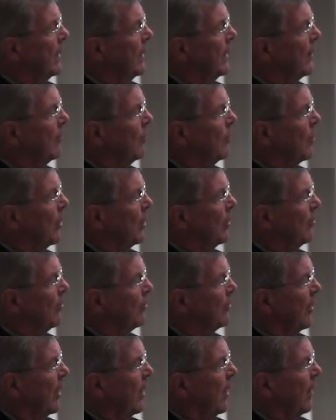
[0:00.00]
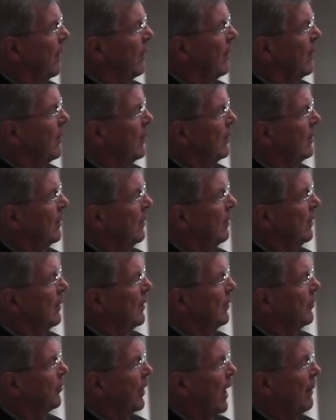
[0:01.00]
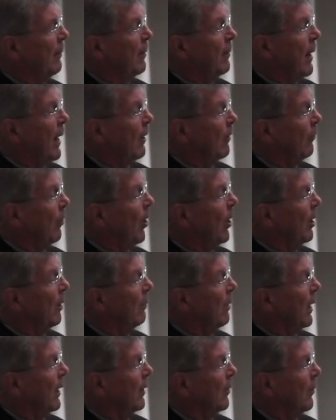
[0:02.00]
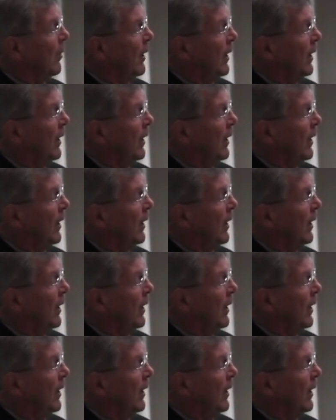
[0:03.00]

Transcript: It was the same amount of oil, by the